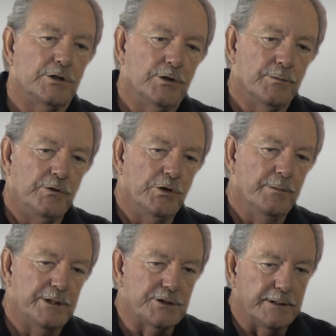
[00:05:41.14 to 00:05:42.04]
you
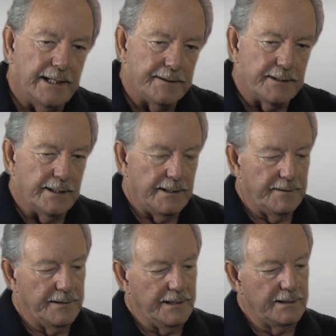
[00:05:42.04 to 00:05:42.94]
mentioned that
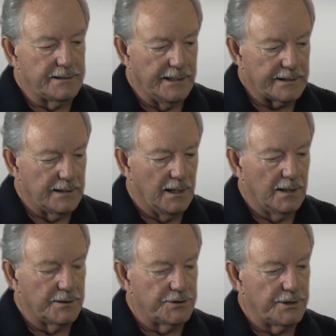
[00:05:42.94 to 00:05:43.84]
the
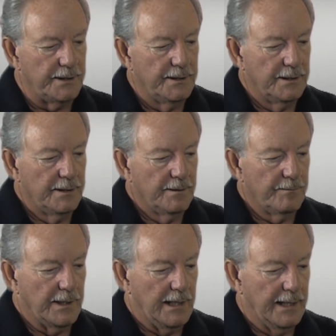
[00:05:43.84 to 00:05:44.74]
technology
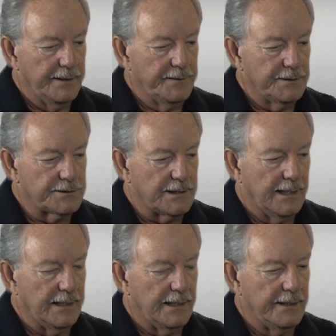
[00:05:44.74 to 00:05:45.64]
behind the
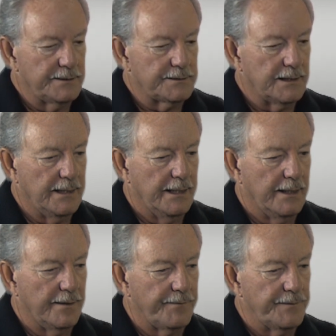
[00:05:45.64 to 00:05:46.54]
skylights.
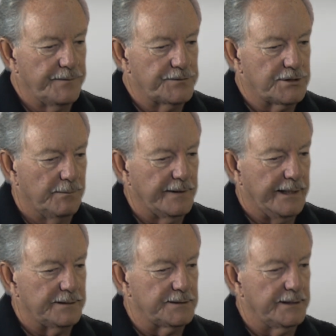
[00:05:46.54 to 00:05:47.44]
Some of
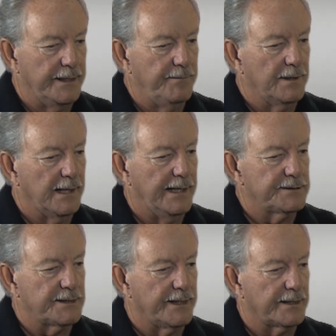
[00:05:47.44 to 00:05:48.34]
that same
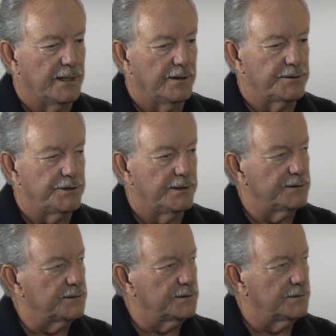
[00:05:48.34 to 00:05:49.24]
glass technology
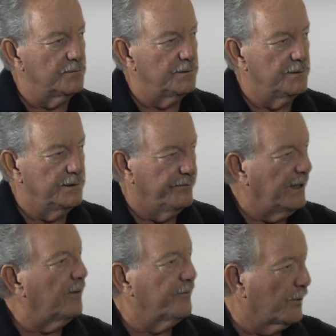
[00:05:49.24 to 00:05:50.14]
is
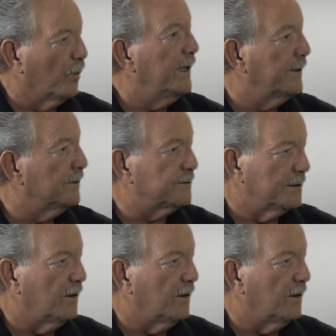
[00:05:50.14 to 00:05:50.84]
developed for windows